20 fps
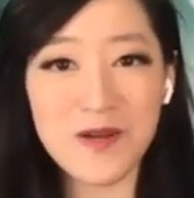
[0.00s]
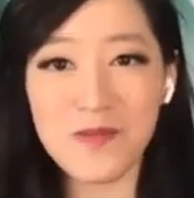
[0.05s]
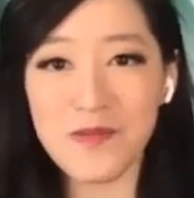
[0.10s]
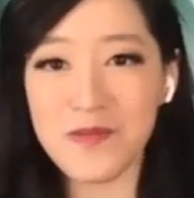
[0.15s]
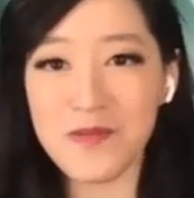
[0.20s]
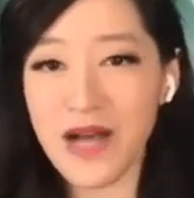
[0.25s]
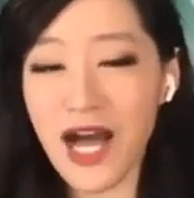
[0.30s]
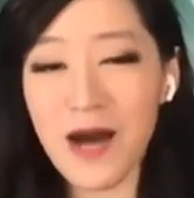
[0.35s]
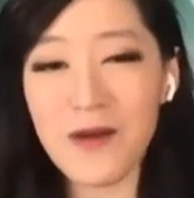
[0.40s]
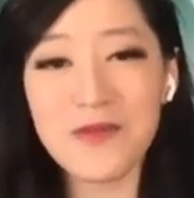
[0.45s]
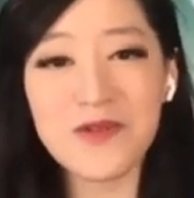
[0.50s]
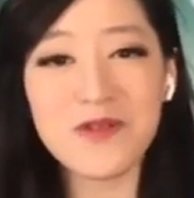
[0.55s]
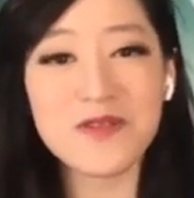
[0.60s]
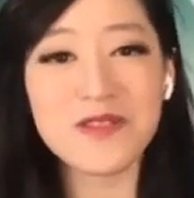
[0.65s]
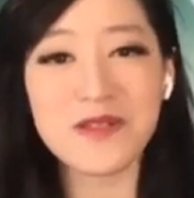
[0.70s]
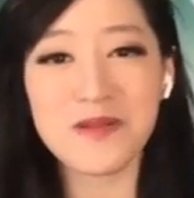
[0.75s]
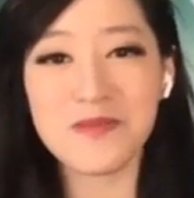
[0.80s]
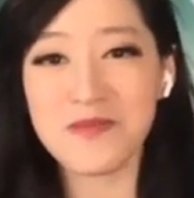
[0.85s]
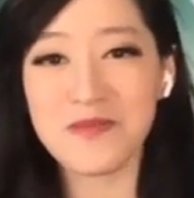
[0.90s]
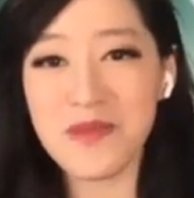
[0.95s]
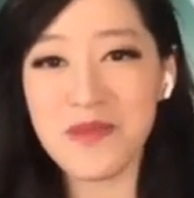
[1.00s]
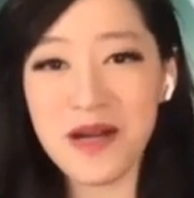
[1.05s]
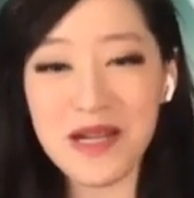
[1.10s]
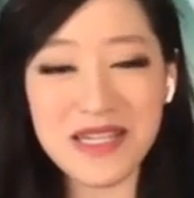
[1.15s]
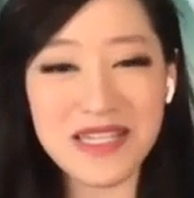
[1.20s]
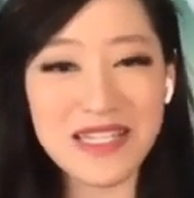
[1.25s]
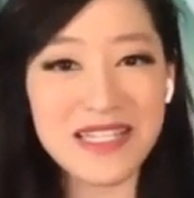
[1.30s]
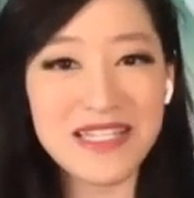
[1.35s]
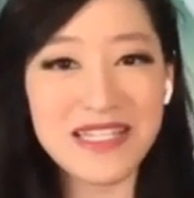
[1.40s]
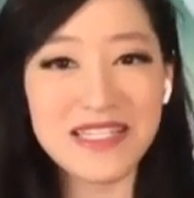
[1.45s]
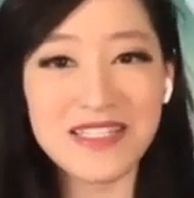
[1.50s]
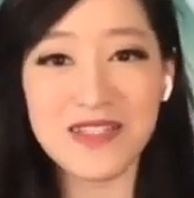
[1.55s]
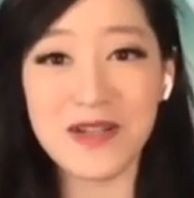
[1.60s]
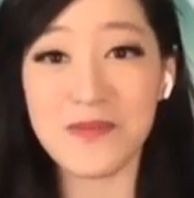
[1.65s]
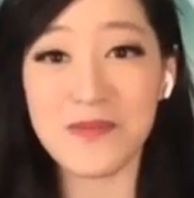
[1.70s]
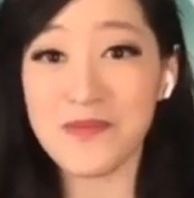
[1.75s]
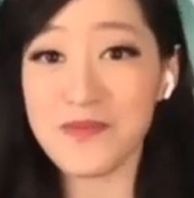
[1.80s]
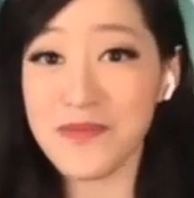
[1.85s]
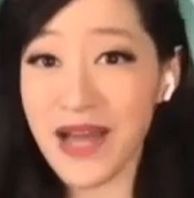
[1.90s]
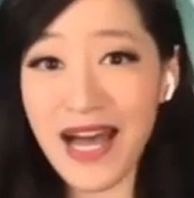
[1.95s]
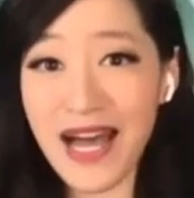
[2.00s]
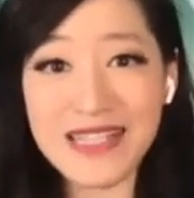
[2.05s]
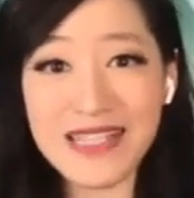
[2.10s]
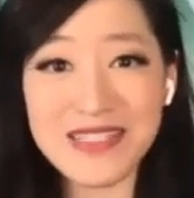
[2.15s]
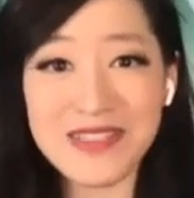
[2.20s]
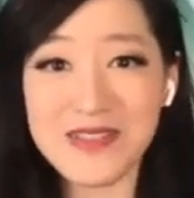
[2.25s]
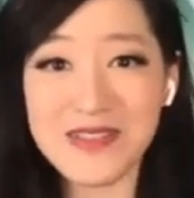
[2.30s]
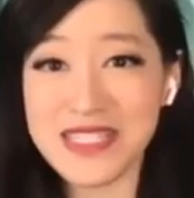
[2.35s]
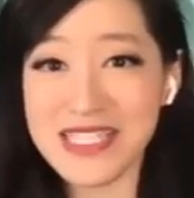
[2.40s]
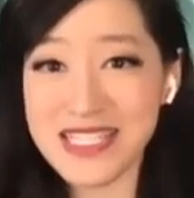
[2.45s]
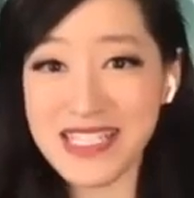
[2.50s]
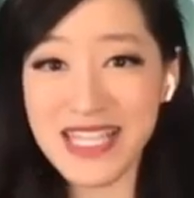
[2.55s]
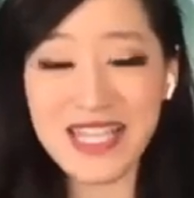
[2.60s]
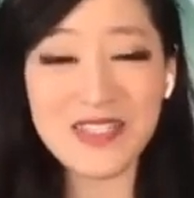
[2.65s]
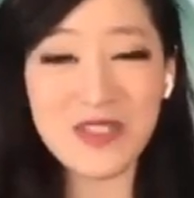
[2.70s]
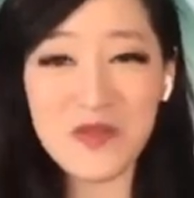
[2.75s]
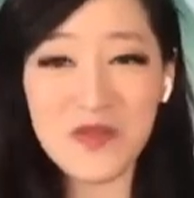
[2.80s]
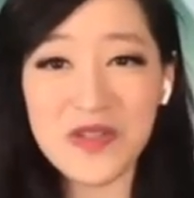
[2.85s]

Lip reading: or mammals or monkeys or bats or snakes,